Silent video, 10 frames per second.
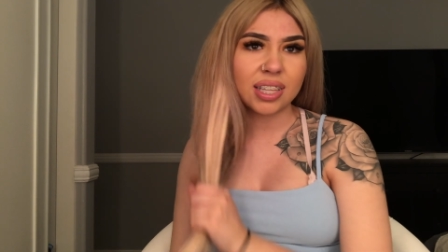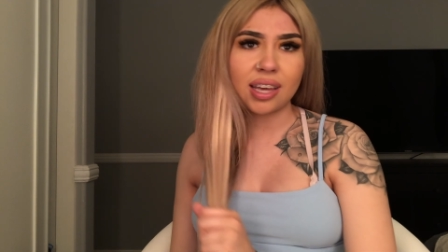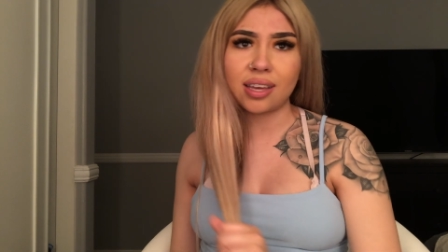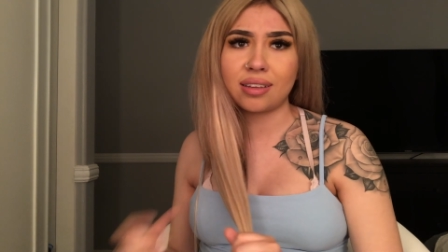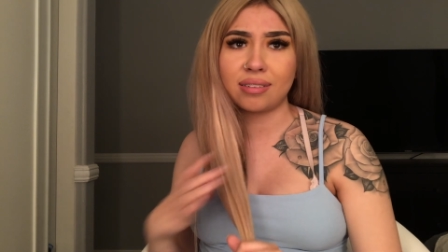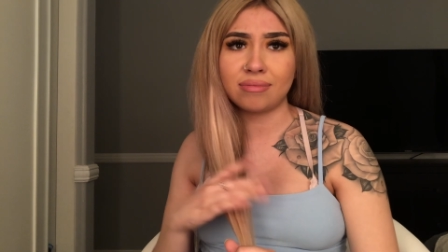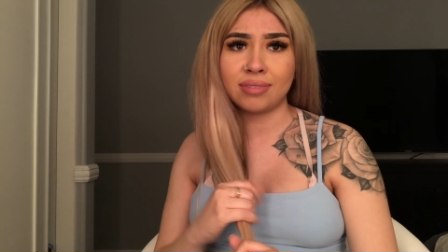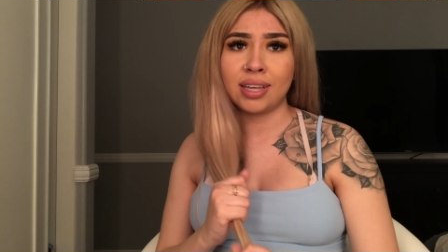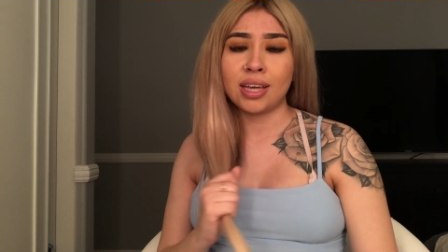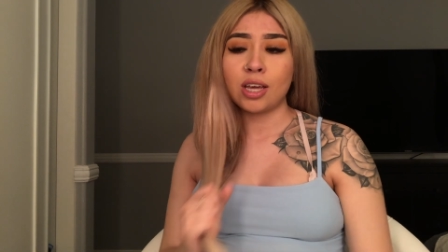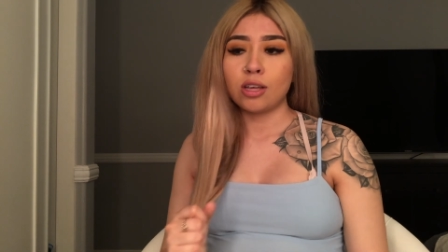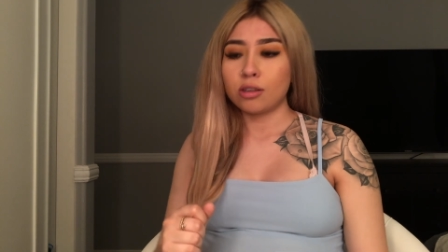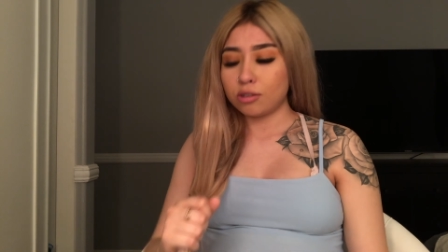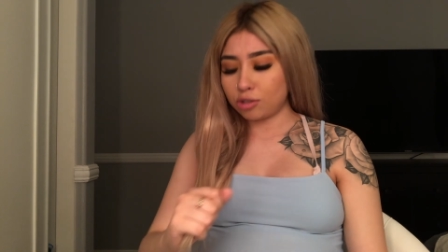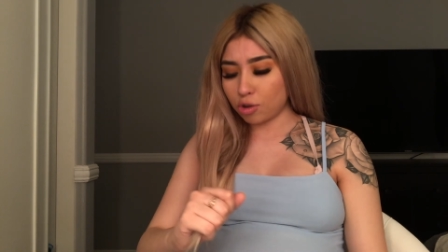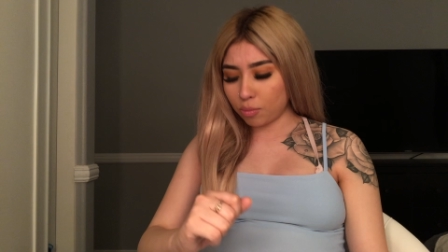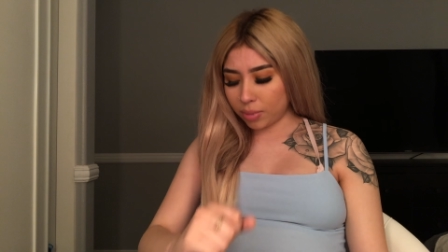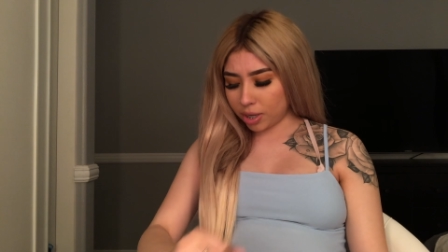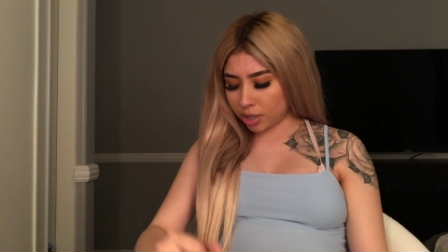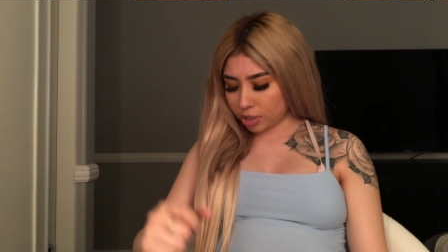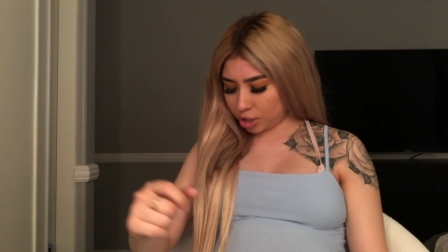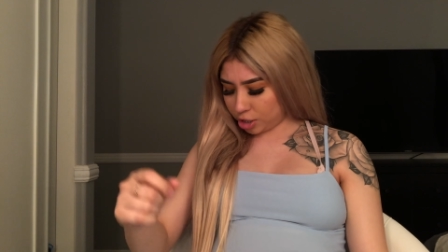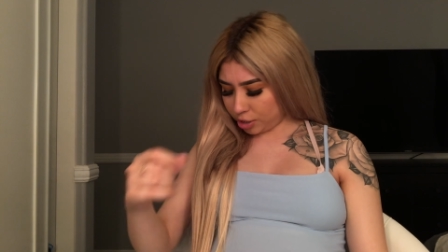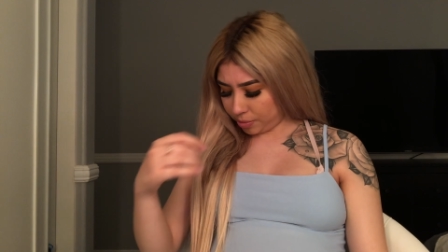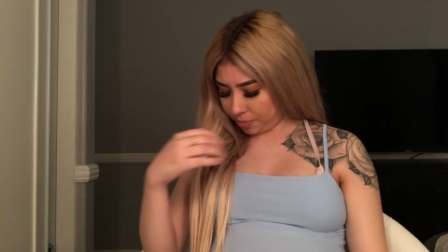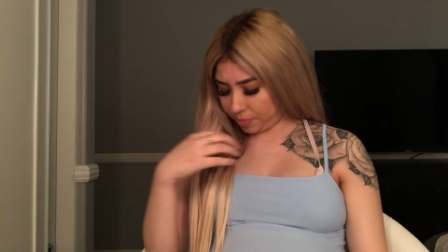like so much.